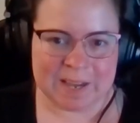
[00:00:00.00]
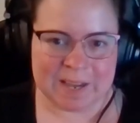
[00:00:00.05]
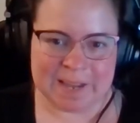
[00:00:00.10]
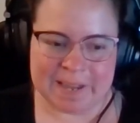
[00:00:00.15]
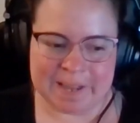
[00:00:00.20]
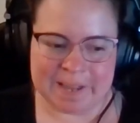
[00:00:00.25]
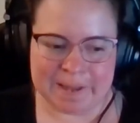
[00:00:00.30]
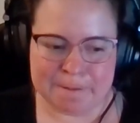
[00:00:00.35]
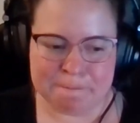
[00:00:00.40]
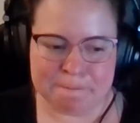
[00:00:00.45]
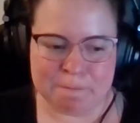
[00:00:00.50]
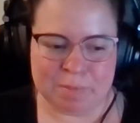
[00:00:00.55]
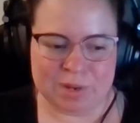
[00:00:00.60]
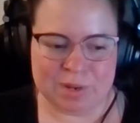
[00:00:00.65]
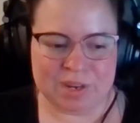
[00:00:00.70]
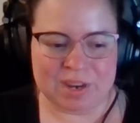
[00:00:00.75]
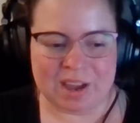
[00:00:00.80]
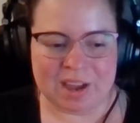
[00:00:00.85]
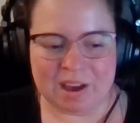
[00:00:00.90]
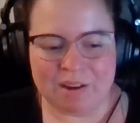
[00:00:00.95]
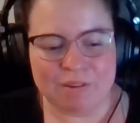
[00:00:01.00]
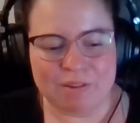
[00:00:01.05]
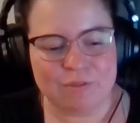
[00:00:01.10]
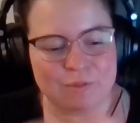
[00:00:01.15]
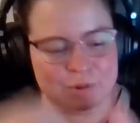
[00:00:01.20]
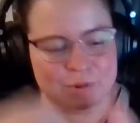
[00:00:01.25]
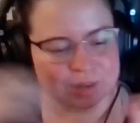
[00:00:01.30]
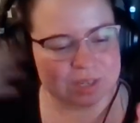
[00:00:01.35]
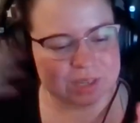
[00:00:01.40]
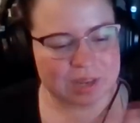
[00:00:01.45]
But now, of
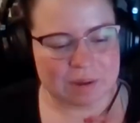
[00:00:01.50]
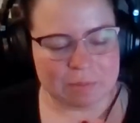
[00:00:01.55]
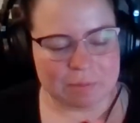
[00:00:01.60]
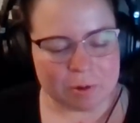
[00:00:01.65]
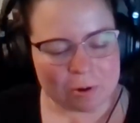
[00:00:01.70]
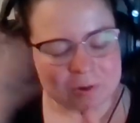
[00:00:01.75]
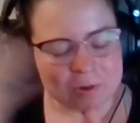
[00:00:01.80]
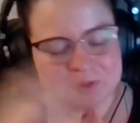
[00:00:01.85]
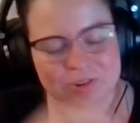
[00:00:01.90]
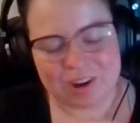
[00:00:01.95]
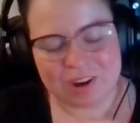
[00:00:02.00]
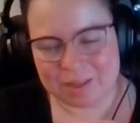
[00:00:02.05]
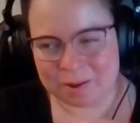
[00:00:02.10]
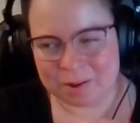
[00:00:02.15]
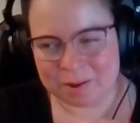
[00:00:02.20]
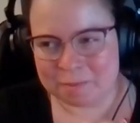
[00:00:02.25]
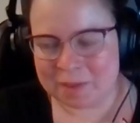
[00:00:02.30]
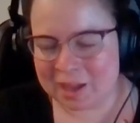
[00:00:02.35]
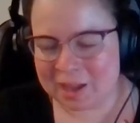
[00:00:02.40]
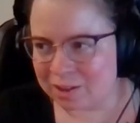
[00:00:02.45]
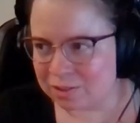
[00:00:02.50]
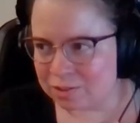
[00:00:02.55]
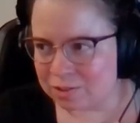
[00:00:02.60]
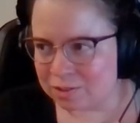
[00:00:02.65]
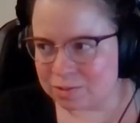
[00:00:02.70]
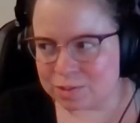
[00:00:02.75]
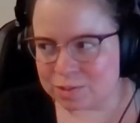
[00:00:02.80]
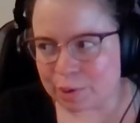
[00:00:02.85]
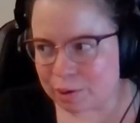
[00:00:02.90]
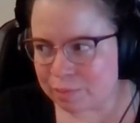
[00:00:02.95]
course, that I'm older, I look back on
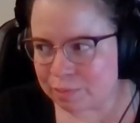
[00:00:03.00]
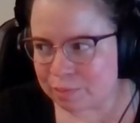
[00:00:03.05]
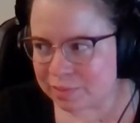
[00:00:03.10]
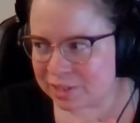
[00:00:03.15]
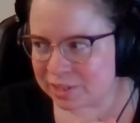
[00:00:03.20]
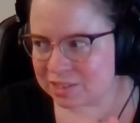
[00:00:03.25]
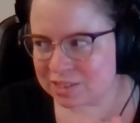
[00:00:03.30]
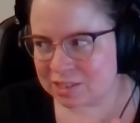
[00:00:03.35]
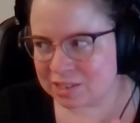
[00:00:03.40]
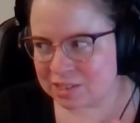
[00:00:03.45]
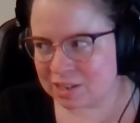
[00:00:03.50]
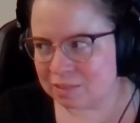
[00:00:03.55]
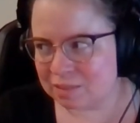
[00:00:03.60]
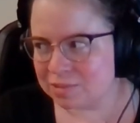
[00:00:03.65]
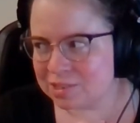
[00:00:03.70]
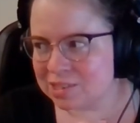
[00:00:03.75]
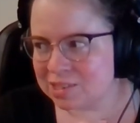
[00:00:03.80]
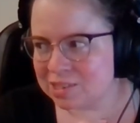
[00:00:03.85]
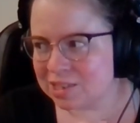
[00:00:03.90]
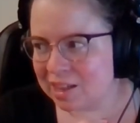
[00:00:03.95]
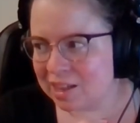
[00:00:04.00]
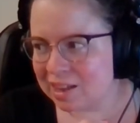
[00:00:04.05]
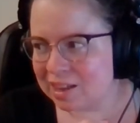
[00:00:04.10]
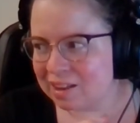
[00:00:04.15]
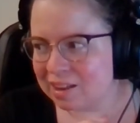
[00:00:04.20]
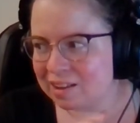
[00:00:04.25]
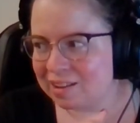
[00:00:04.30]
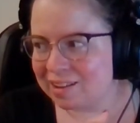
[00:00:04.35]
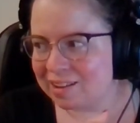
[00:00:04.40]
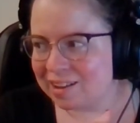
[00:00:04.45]
those moments and I'm just
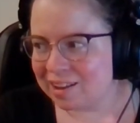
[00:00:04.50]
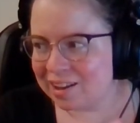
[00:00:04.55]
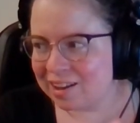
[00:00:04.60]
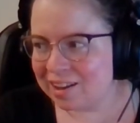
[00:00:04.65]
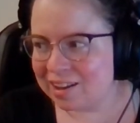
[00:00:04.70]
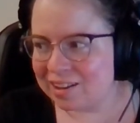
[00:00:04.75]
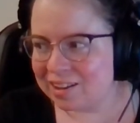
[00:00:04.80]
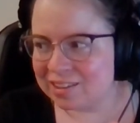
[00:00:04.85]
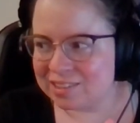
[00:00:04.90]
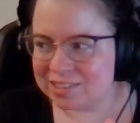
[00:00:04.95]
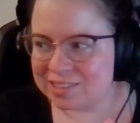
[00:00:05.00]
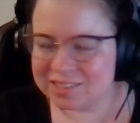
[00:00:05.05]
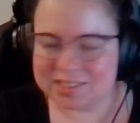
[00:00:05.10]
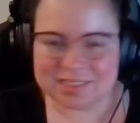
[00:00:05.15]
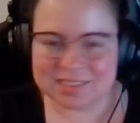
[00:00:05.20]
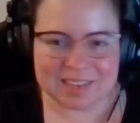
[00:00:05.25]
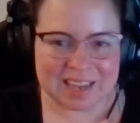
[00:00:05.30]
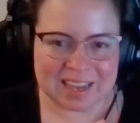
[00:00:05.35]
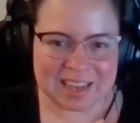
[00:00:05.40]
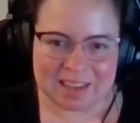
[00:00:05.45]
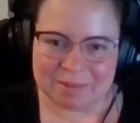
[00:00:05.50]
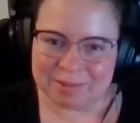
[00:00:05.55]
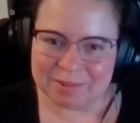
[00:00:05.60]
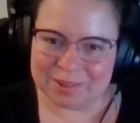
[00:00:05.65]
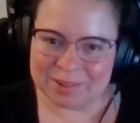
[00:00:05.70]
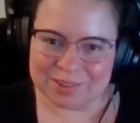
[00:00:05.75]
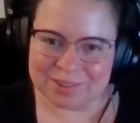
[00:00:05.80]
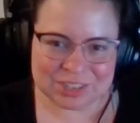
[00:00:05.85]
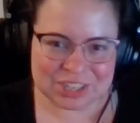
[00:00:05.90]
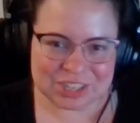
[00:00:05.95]
like, ah, oh, dang,
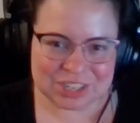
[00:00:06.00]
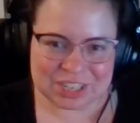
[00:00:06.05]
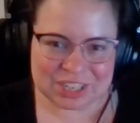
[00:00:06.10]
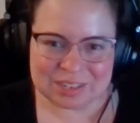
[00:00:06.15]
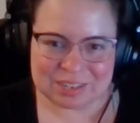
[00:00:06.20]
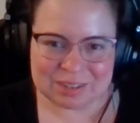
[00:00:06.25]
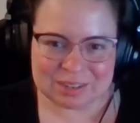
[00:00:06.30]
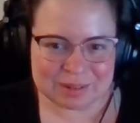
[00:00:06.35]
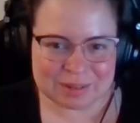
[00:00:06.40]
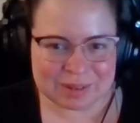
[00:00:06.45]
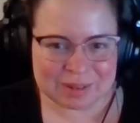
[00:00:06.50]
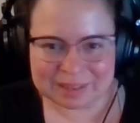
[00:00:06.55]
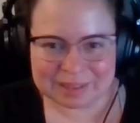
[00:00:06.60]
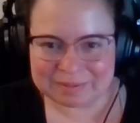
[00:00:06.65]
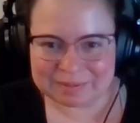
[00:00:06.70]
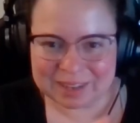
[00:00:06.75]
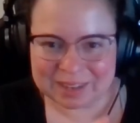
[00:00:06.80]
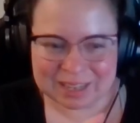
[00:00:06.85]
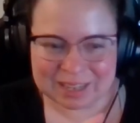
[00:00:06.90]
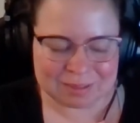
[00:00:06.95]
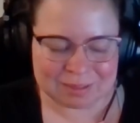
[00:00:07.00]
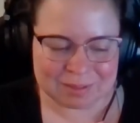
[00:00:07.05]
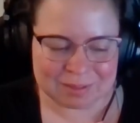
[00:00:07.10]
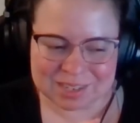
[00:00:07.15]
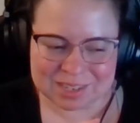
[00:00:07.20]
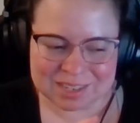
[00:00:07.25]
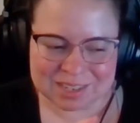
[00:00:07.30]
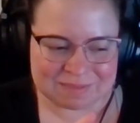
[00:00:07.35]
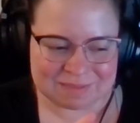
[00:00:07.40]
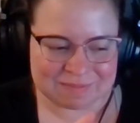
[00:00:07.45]
well, she knew I
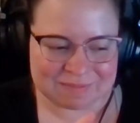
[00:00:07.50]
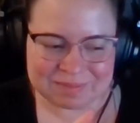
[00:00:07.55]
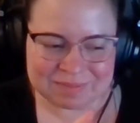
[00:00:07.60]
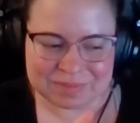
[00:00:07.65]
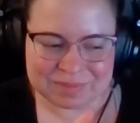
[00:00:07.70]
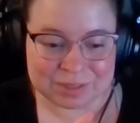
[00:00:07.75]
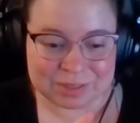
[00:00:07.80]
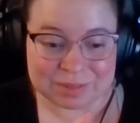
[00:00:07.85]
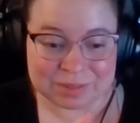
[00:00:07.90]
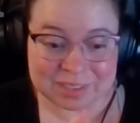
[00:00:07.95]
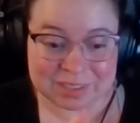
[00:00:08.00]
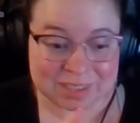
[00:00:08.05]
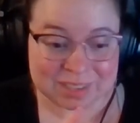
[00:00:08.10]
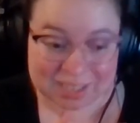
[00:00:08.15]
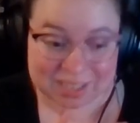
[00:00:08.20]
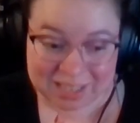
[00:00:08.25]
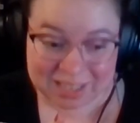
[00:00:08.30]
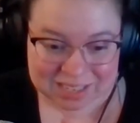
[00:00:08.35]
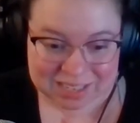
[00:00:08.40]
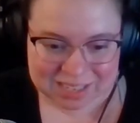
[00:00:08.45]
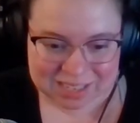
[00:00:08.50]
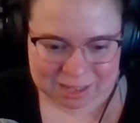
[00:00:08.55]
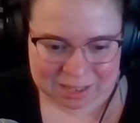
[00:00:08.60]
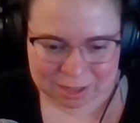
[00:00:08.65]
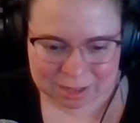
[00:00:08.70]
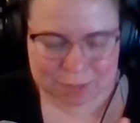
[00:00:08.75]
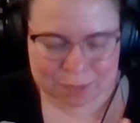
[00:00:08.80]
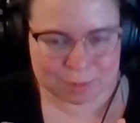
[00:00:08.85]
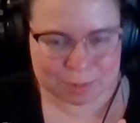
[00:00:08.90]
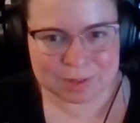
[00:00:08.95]
wasn't doing the things that I
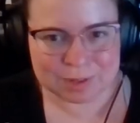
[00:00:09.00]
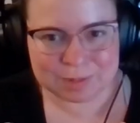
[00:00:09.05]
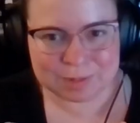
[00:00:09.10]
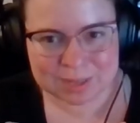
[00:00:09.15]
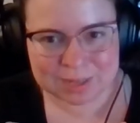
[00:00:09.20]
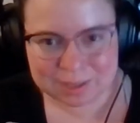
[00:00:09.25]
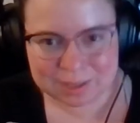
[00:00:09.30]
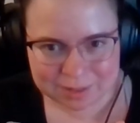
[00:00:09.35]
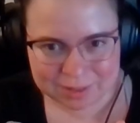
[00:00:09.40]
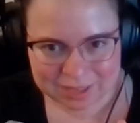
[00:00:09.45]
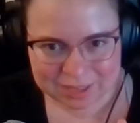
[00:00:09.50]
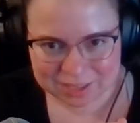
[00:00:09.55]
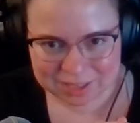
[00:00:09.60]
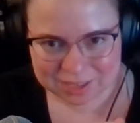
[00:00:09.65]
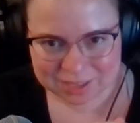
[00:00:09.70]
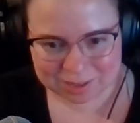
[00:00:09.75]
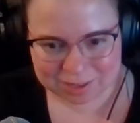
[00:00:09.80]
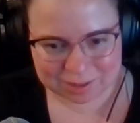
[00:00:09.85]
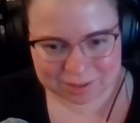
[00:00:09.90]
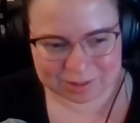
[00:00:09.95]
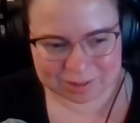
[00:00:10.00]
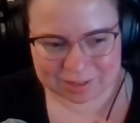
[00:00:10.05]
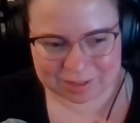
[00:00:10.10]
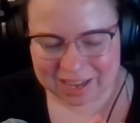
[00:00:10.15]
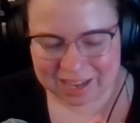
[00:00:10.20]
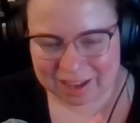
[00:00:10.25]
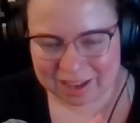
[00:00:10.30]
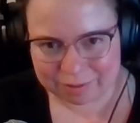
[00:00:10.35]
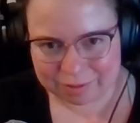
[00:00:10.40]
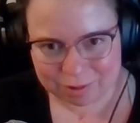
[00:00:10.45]
was supposed to be doing. So
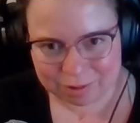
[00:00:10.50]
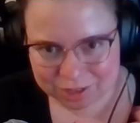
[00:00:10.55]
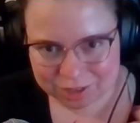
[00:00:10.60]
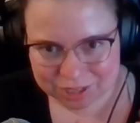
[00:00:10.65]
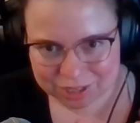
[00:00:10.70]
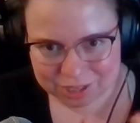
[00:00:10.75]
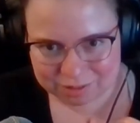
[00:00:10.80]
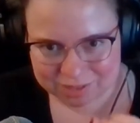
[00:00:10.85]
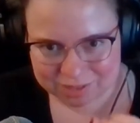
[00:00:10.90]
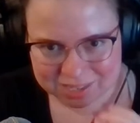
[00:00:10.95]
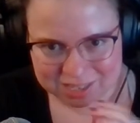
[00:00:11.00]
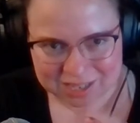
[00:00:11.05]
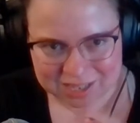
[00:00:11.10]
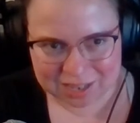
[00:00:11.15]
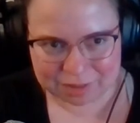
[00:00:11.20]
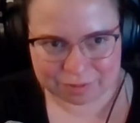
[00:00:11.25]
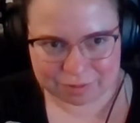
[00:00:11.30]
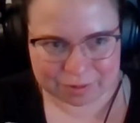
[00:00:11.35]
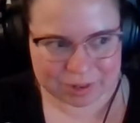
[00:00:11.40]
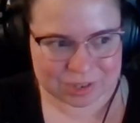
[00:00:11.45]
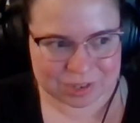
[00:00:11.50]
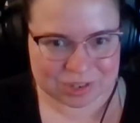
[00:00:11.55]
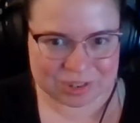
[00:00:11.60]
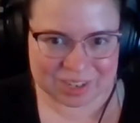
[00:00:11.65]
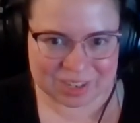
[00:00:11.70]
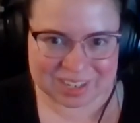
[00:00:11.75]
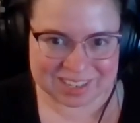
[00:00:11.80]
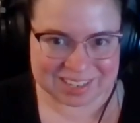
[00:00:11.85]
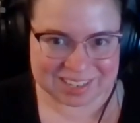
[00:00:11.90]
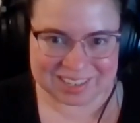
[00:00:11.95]
yeah, of course she was going to get
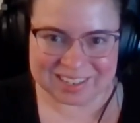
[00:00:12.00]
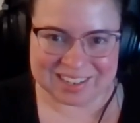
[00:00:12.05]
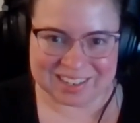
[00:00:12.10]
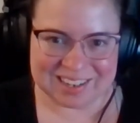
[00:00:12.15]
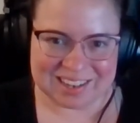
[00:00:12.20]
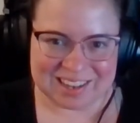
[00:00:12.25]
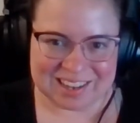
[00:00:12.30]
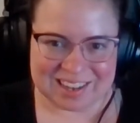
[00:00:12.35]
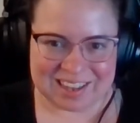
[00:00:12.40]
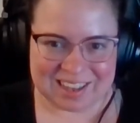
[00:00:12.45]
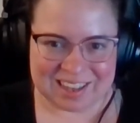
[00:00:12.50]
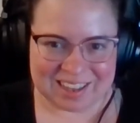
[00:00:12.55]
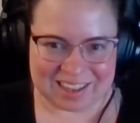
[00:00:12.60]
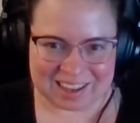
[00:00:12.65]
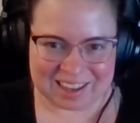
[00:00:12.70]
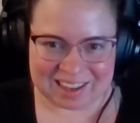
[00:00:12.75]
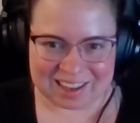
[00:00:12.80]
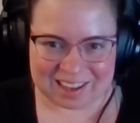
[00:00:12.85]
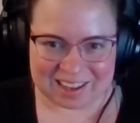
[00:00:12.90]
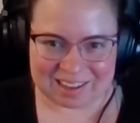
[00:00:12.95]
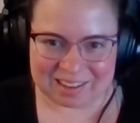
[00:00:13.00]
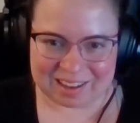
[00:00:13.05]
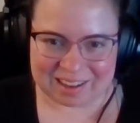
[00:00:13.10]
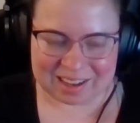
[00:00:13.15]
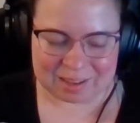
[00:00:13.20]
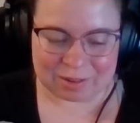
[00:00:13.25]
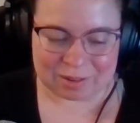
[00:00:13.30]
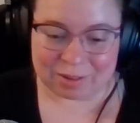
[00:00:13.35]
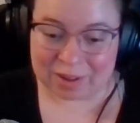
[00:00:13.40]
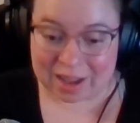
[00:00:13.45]
frustrated. Like
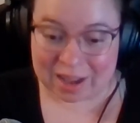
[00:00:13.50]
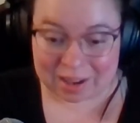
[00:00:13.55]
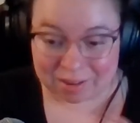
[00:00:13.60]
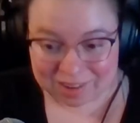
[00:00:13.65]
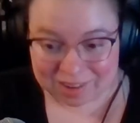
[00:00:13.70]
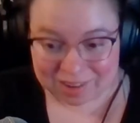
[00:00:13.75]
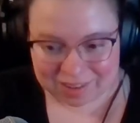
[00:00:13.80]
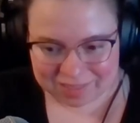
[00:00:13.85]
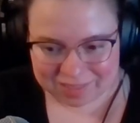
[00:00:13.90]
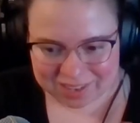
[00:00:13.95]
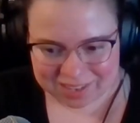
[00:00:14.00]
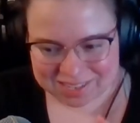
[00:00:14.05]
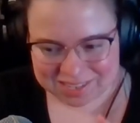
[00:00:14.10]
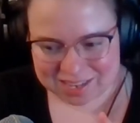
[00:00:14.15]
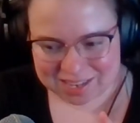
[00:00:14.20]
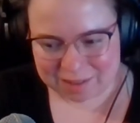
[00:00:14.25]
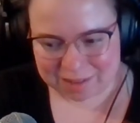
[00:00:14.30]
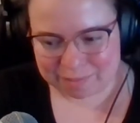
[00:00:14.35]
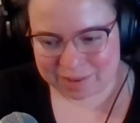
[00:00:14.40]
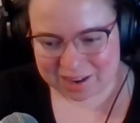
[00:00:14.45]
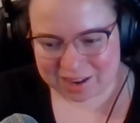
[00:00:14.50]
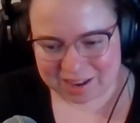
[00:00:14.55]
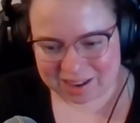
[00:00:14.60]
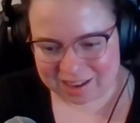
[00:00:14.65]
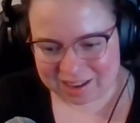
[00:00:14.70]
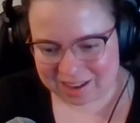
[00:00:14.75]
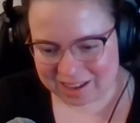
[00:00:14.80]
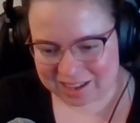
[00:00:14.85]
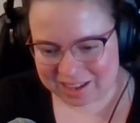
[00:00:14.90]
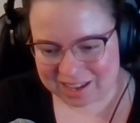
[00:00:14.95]
I don't have kids yet, but
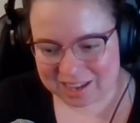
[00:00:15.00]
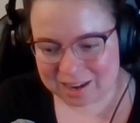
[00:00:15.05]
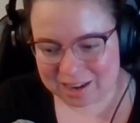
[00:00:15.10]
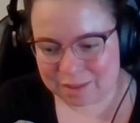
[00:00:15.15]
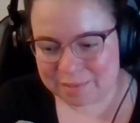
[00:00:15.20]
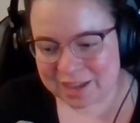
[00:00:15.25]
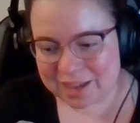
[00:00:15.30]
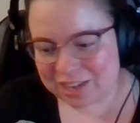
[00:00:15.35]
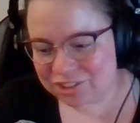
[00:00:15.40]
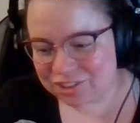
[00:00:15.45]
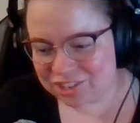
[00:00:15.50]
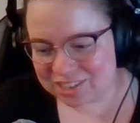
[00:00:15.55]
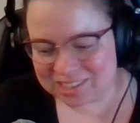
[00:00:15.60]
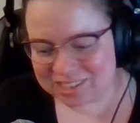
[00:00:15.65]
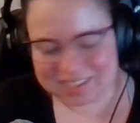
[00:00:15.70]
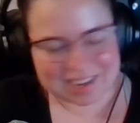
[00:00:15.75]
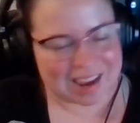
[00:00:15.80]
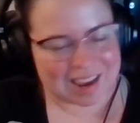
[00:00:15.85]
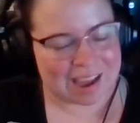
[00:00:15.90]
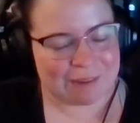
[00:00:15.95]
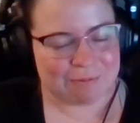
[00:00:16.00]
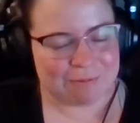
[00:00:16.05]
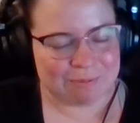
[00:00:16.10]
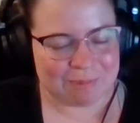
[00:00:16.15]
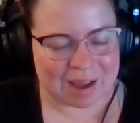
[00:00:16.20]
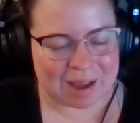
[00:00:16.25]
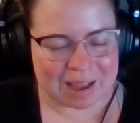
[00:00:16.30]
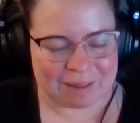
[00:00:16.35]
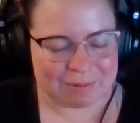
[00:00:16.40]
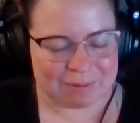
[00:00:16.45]
I can imagine that I
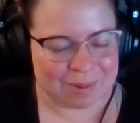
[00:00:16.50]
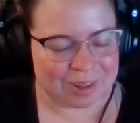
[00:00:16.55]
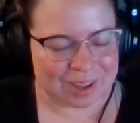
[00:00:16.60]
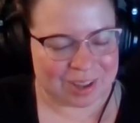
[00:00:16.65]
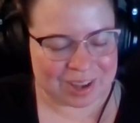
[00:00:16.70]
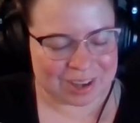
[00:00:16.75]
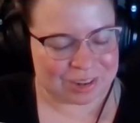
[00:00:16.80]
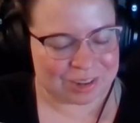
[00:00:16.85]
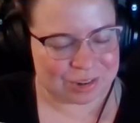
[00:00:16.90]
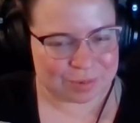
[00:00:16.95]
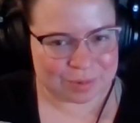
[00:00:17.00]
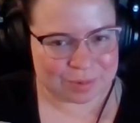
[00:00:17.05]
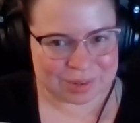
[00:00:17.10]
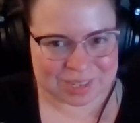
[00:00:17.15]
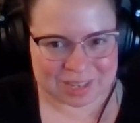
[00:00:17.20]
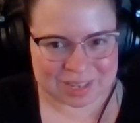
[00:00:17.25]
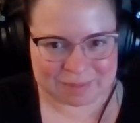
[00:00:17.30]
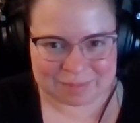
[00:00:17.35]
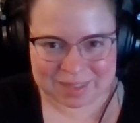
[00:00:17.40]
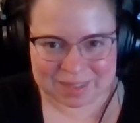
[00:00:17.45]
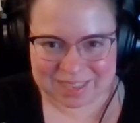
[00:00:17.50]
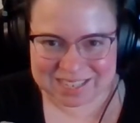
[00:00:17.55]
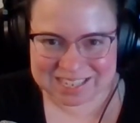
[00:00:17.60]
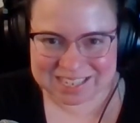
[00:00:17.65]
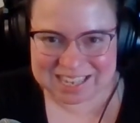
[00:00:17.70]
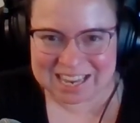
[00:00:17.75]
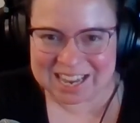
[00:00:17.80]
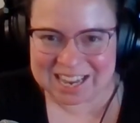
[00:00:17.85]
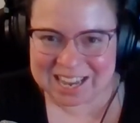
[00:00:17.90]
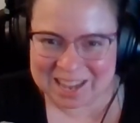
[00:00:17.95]
will 100% be the
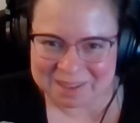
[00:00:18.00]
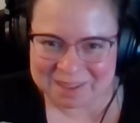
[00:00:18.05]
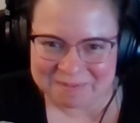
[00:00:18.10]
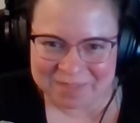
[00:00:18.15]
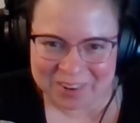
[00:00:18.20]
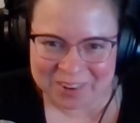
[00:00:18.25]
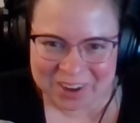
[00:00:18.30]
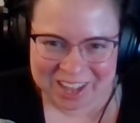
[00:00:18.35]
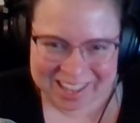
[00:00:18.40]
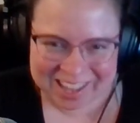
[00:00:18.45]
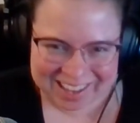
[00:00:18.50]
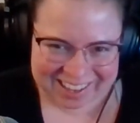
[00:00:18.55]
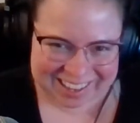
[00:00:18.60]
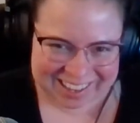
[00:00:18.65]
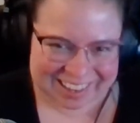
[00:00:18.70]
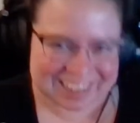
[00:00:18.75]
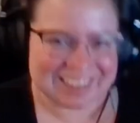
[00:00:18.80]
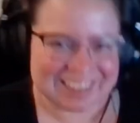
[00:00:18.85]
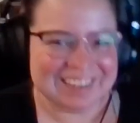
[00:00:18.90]
same way.